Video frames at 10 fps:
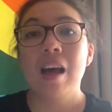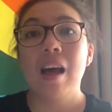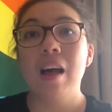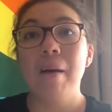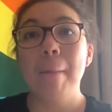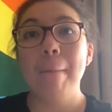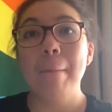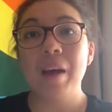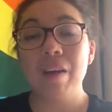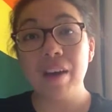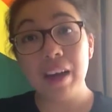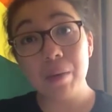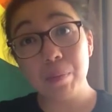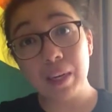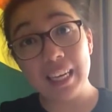I've had a
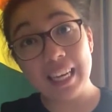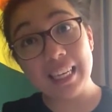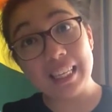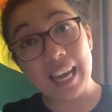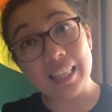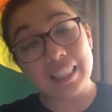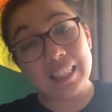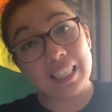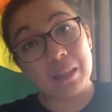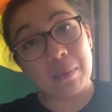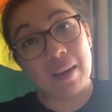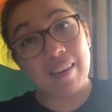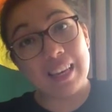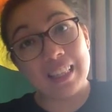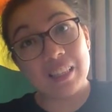pretty intense
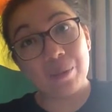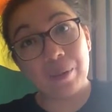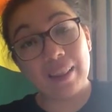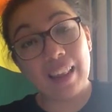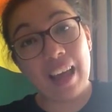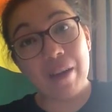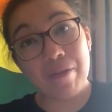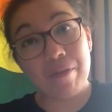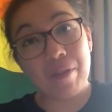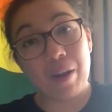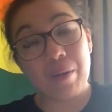experience with life.